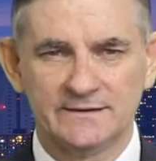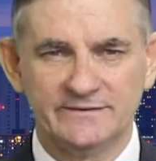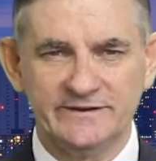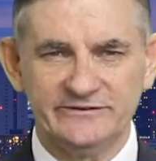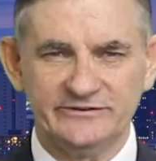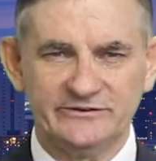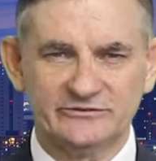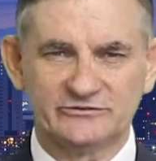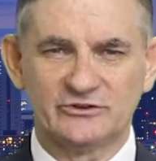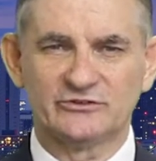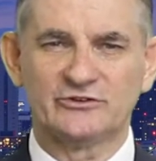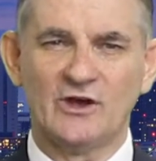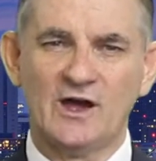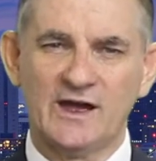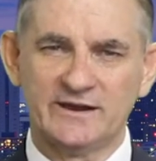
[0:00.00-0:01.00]
This is
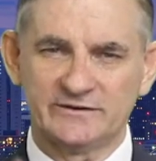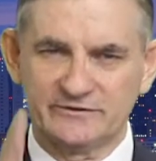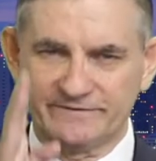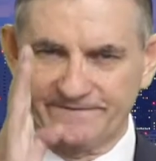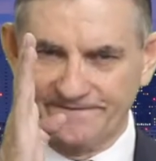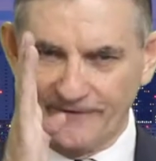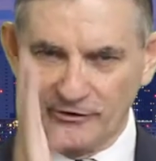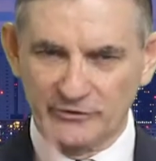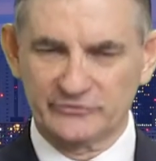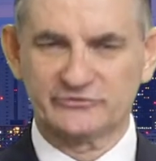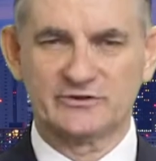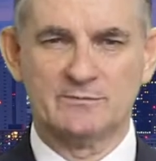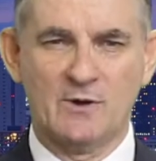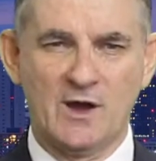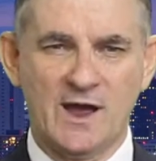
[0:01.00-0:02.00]
designed to focus
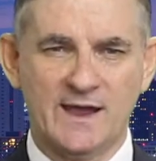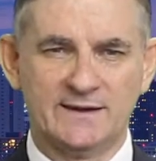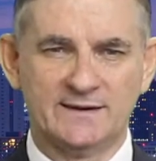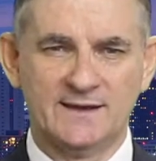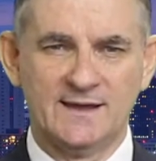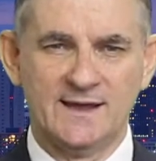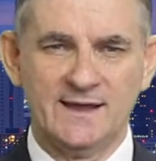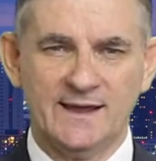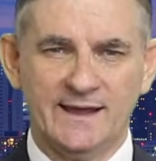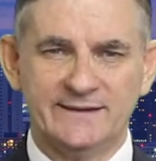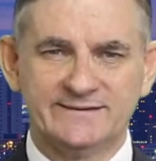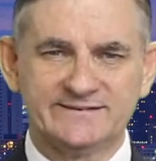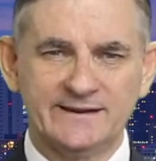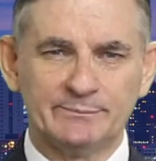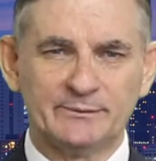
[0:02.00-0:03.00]
the mind
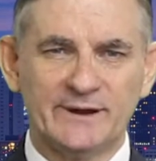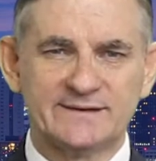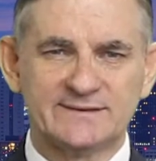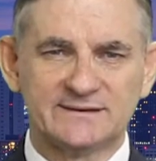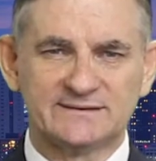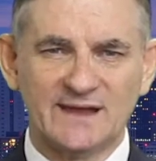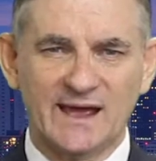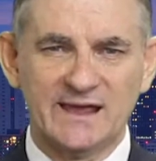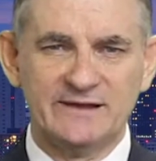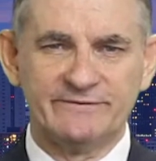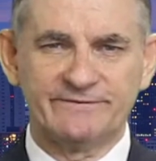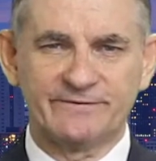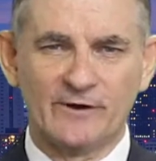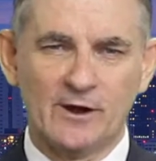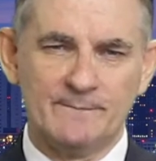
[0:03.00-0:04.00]
and separate the day
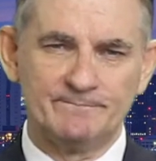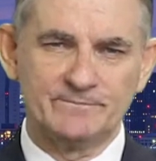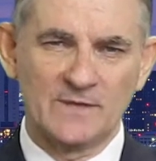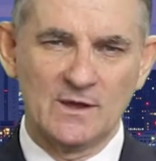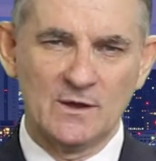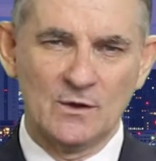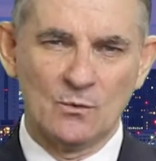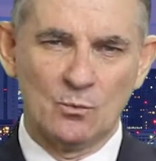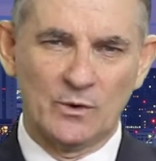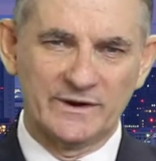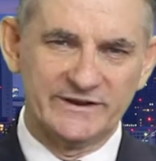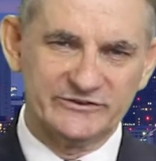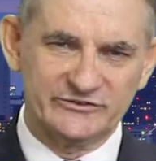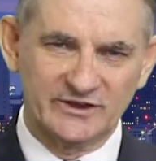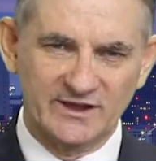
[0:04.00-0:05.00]
from what
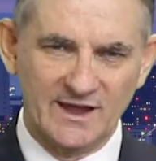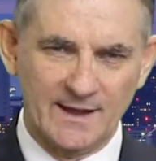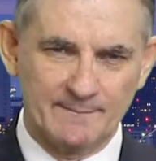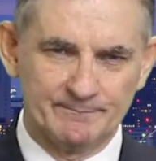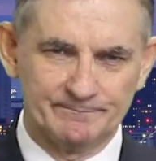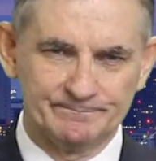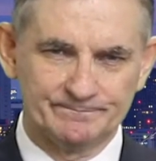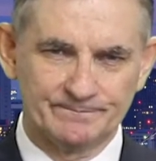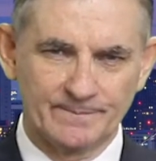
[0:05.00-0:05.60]
is to come.